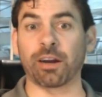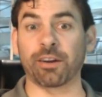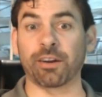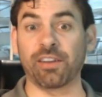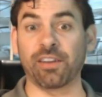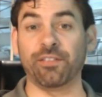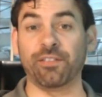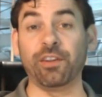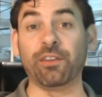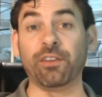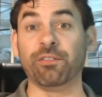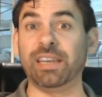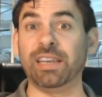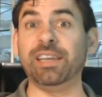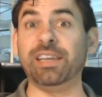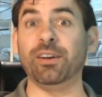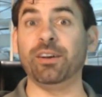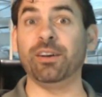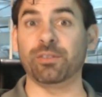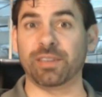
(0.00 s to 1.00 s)
If you
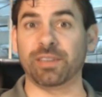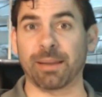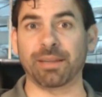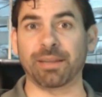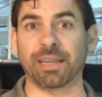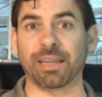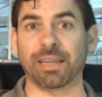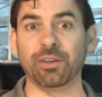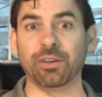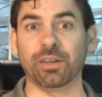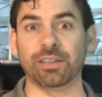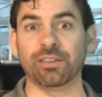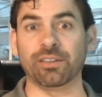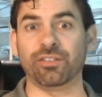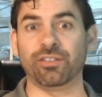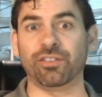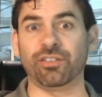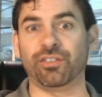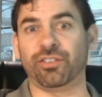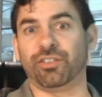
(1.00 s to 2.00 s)
videotaped it, you can
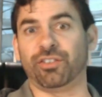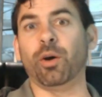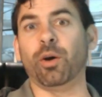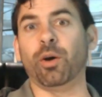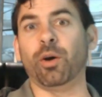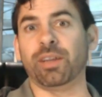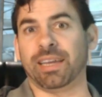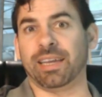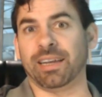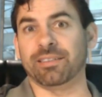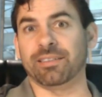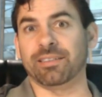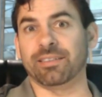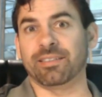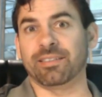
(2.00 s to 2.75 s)
show the kids